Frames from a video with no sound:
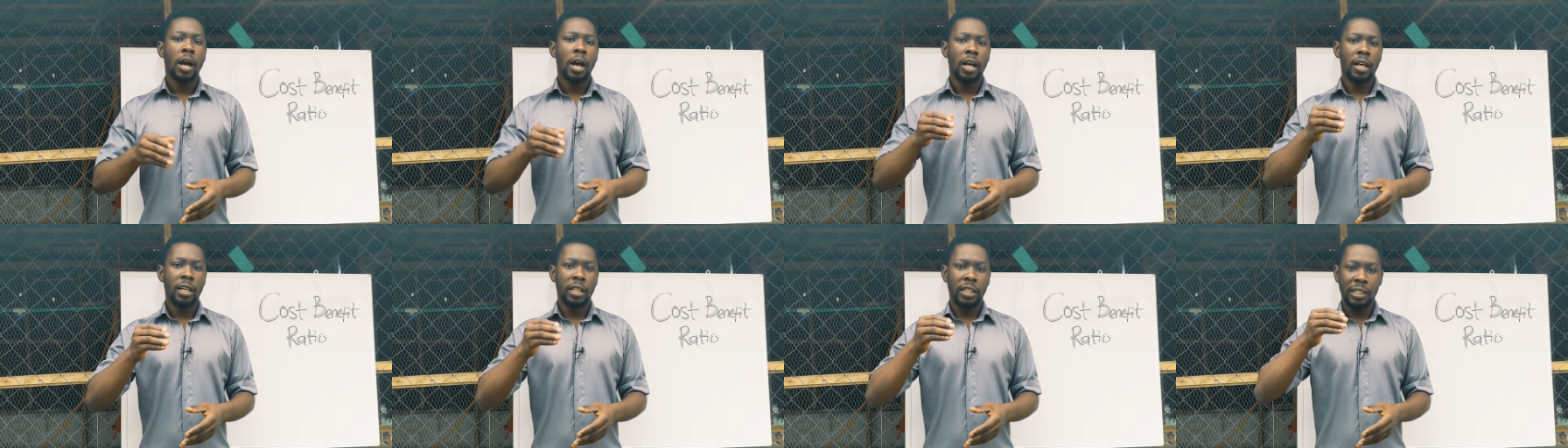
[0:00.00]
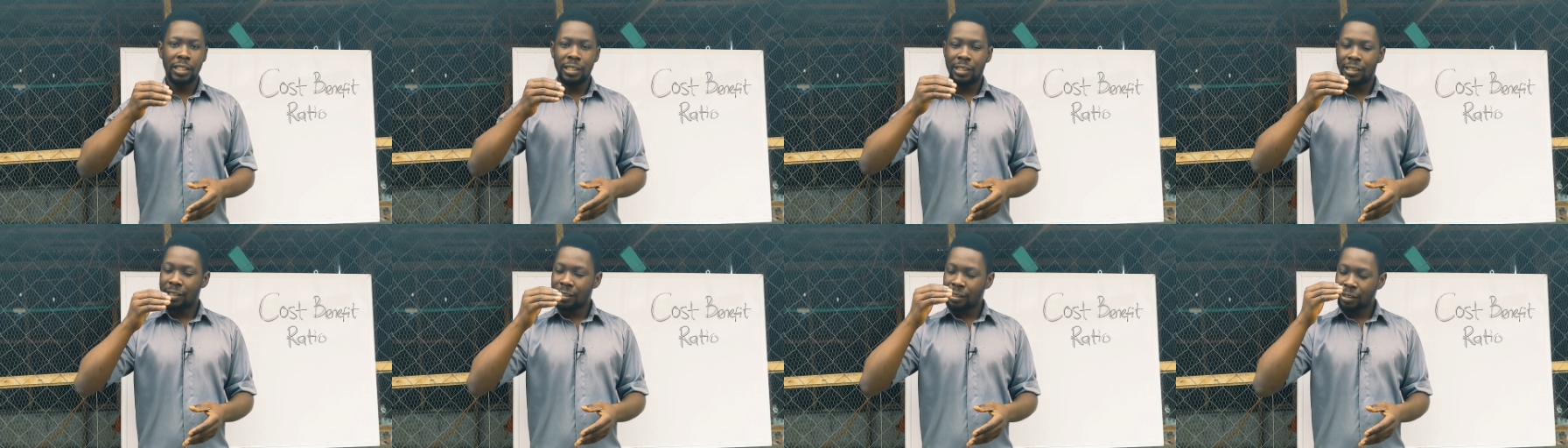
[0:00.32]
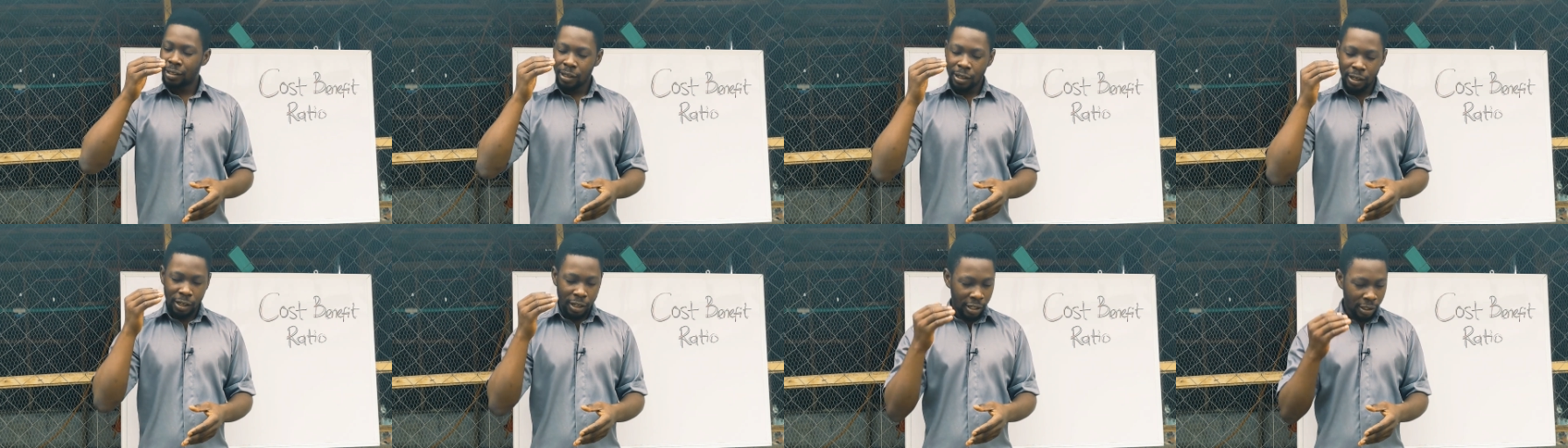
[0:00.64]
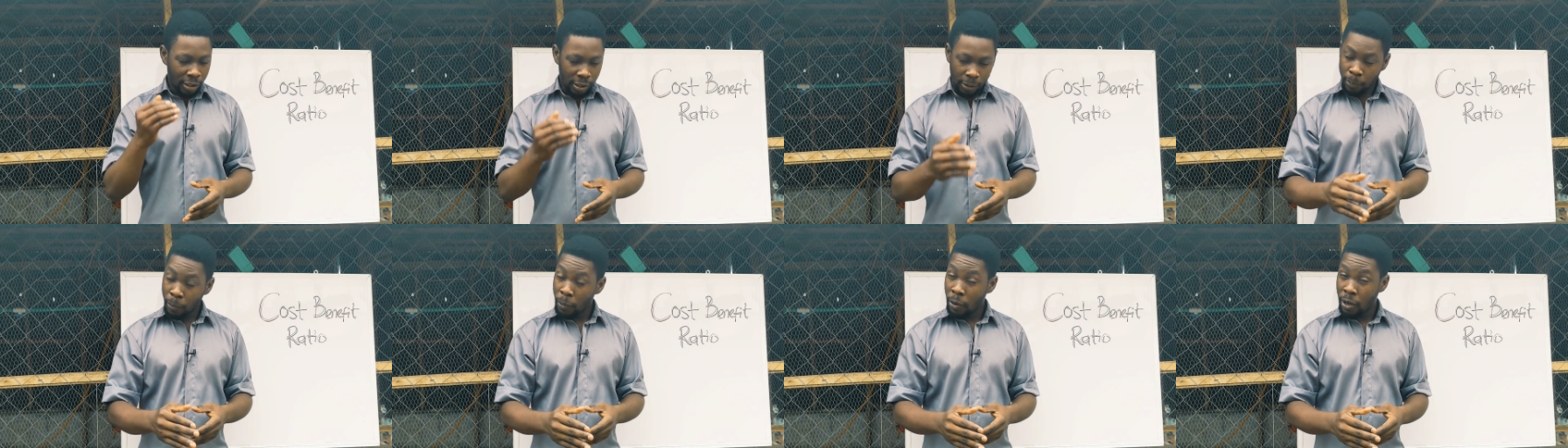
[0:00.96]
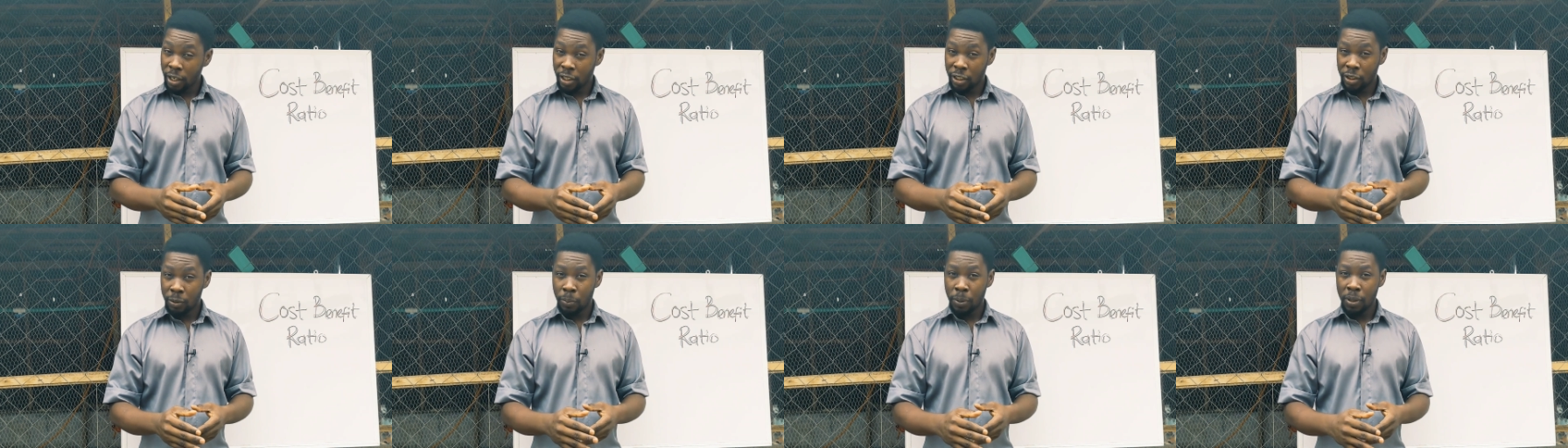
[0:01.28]
it's more
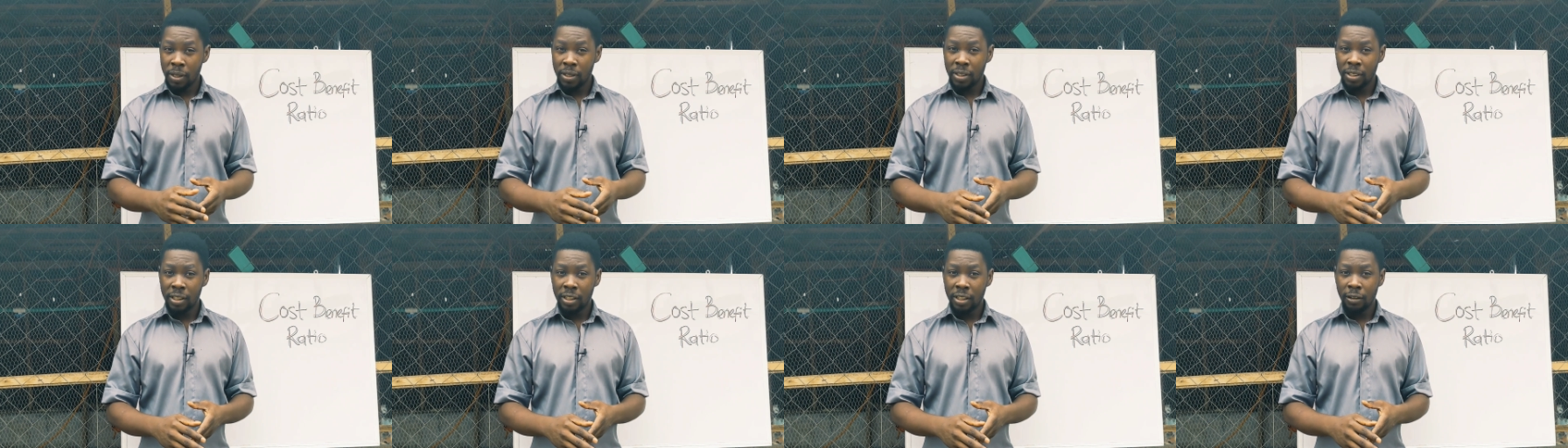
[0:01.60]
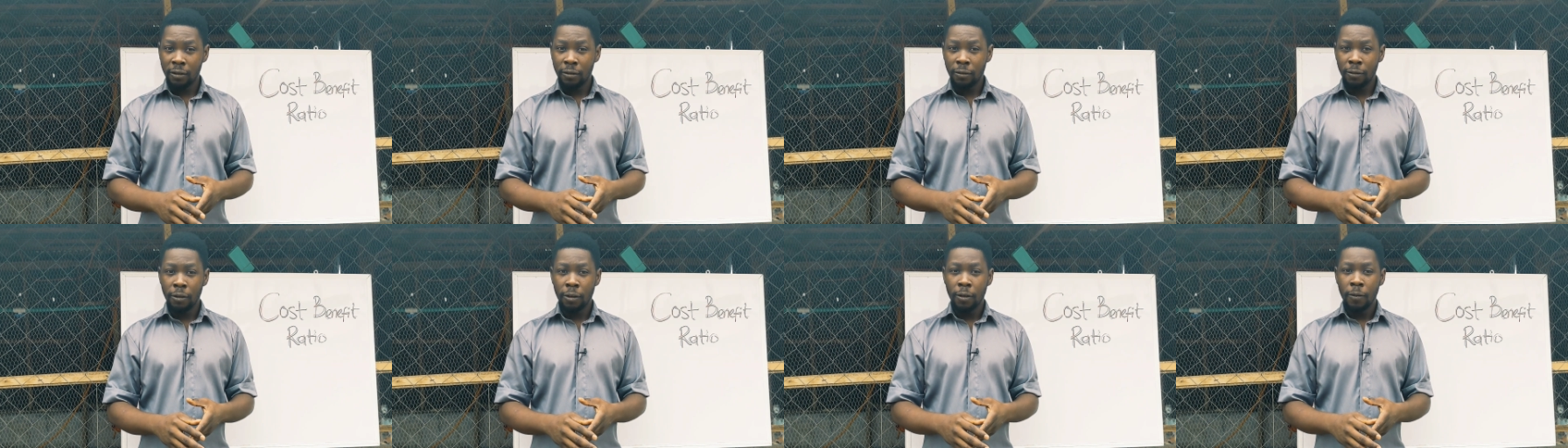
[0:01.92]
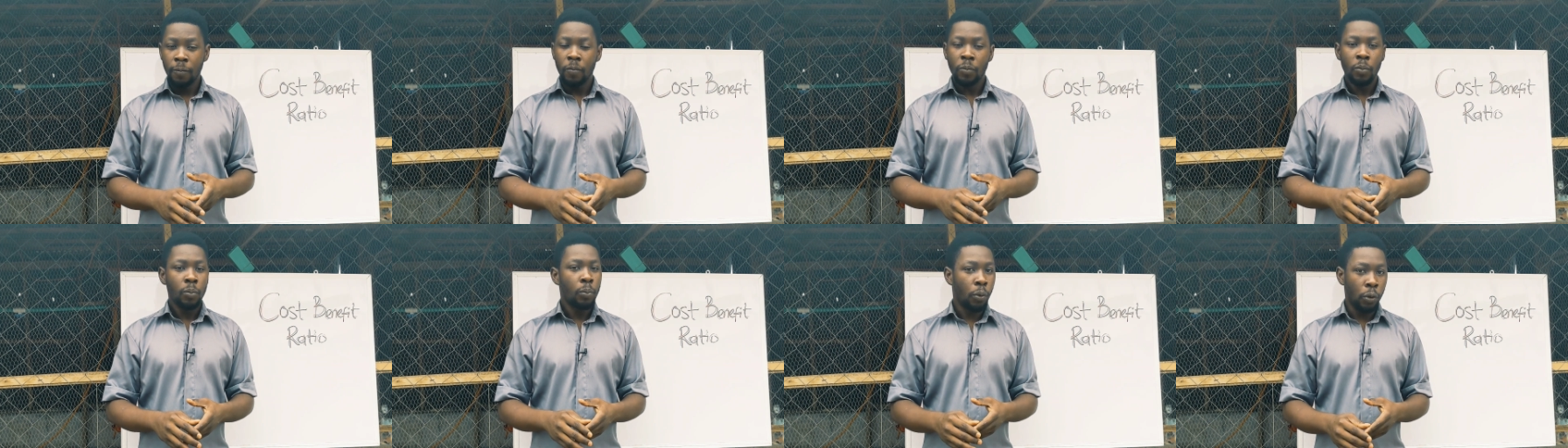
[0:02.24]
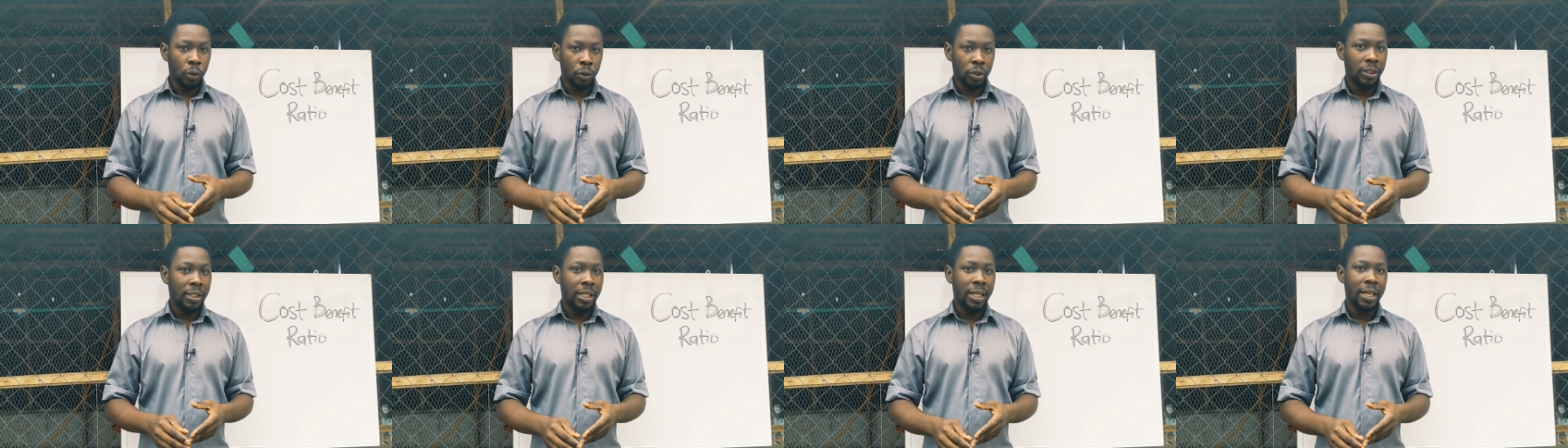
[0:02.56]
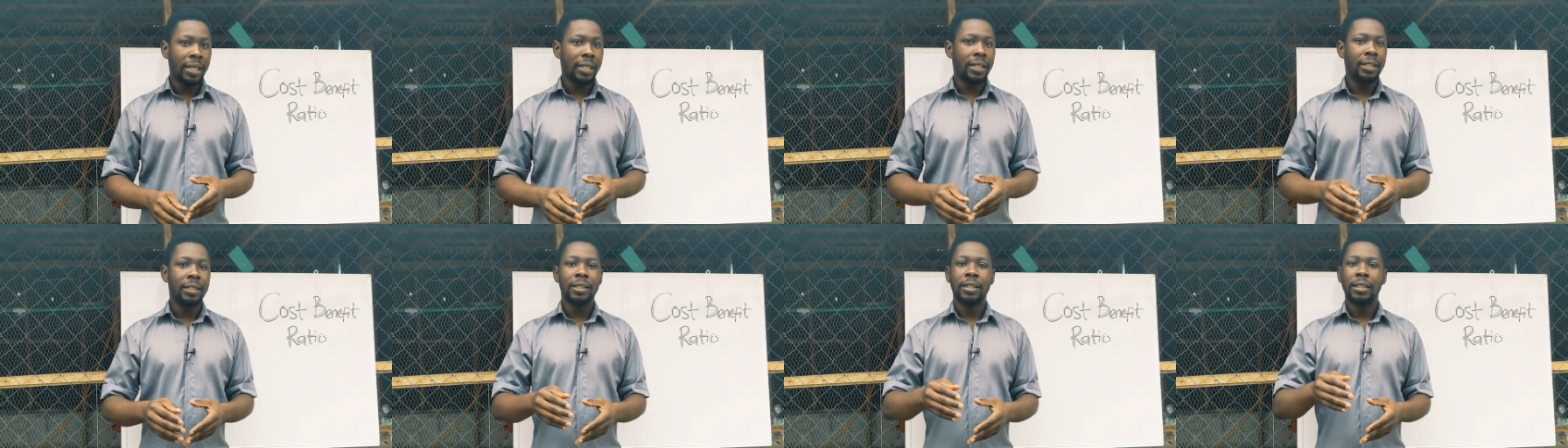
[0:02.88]
expensive, but
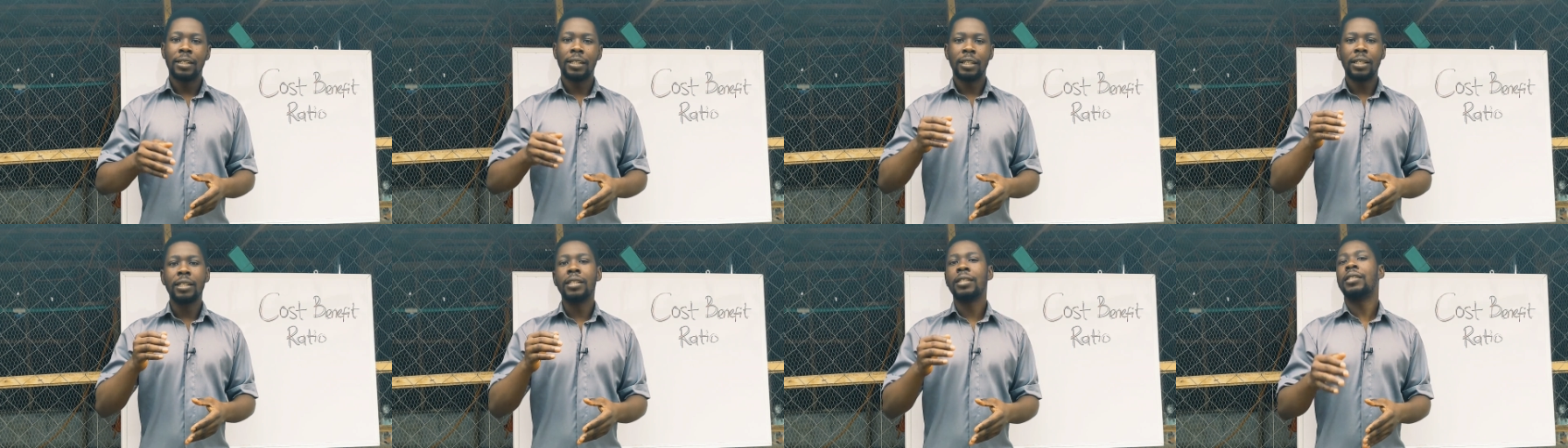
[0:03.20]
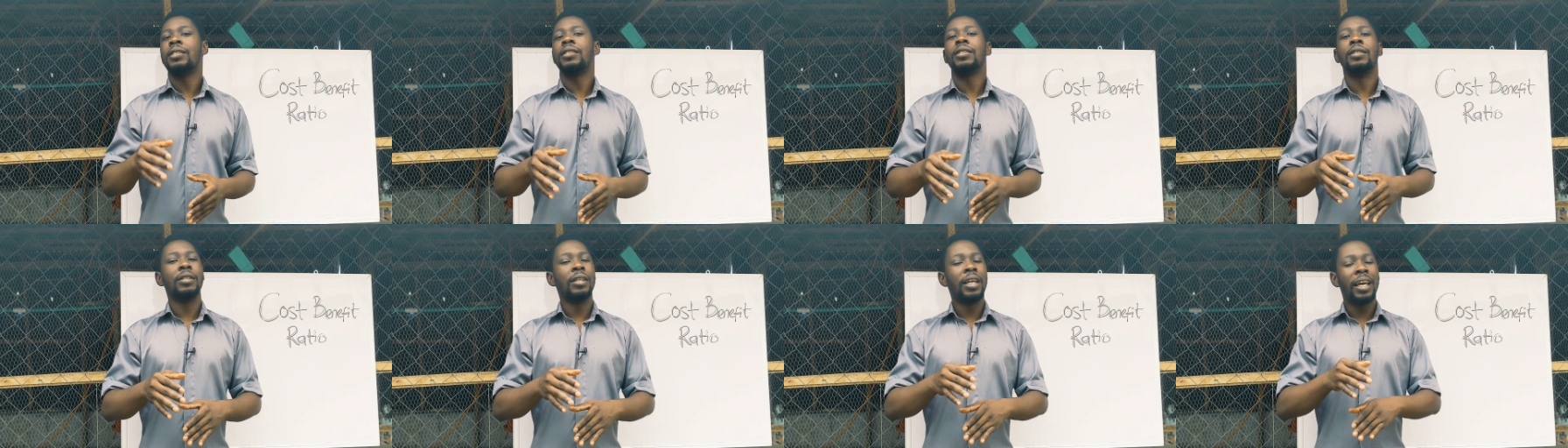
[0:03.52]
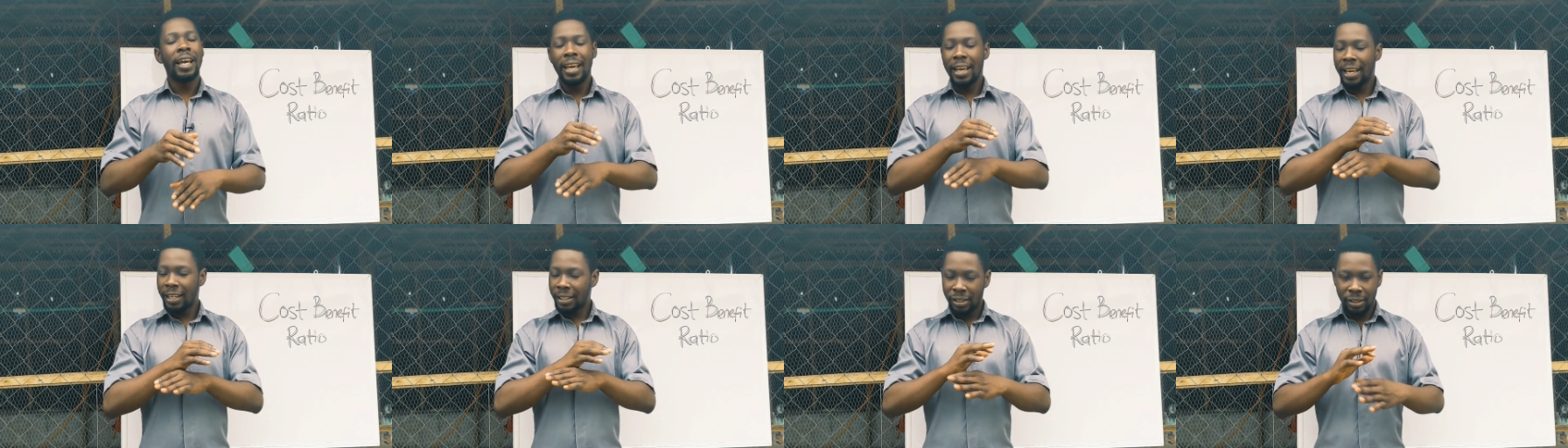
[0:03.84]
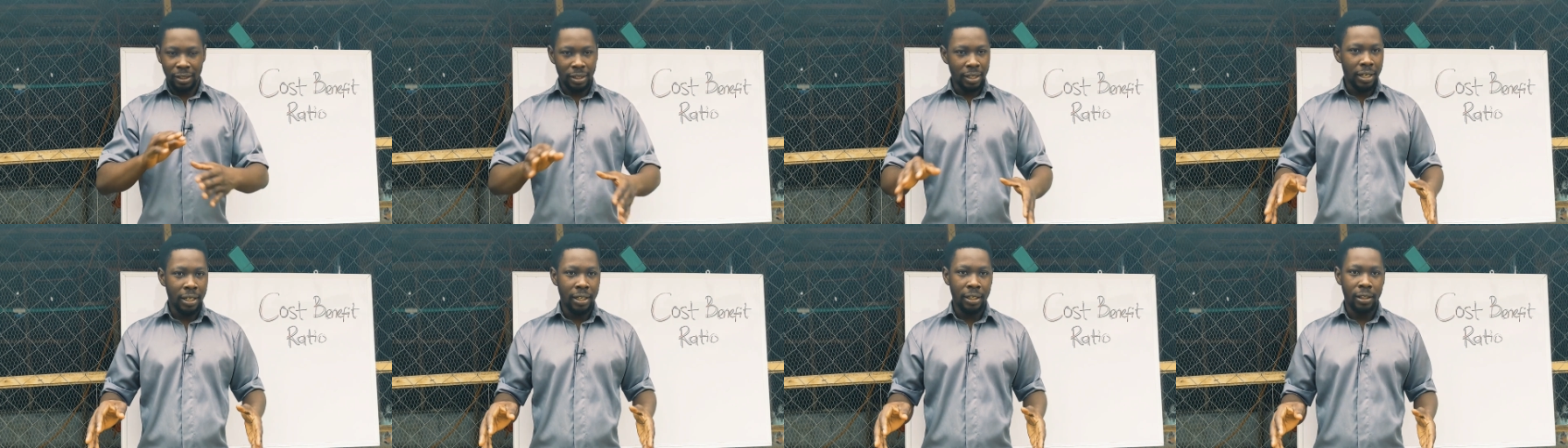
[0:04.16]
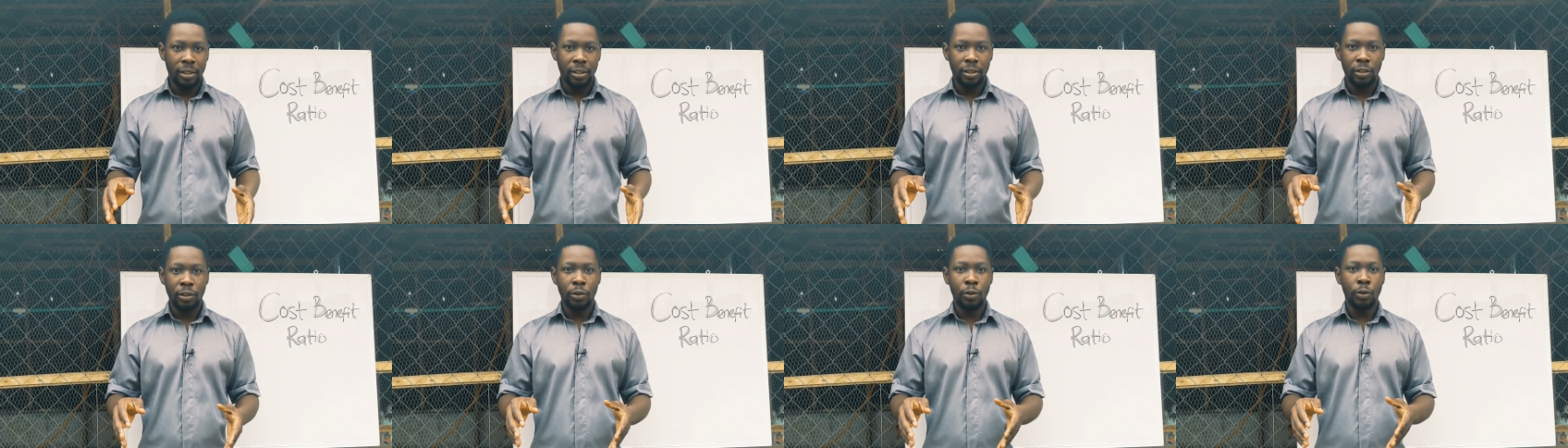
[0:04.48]
then it's excellent.